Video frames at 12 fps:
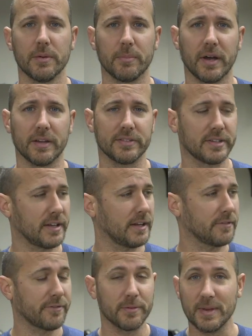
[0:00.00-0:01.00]
But
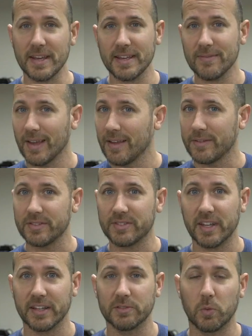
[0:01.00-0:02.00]
for me,
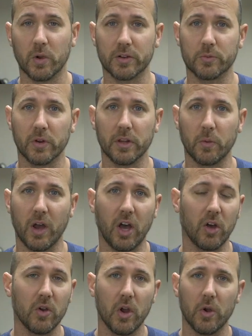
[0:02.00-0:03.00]
this thing has worked really
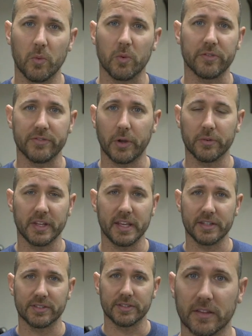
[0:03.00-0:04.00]
well with no
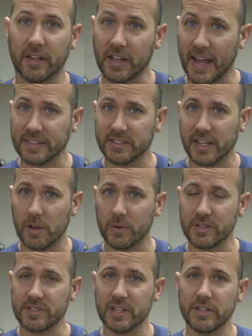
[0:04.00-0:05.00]
leaks. The last thing I
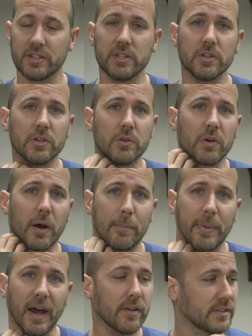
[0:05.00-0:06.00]
want to say to you
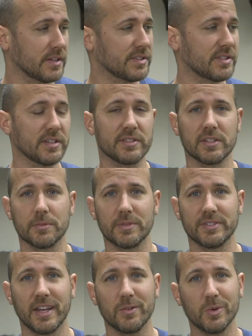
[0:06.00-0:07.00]
about this system
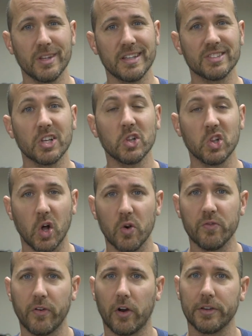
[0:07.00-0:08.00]
is that really it's a
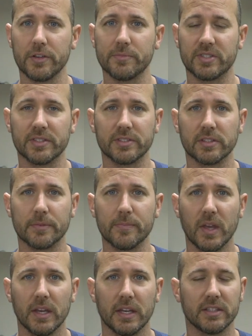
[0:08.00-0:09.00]
low volume system.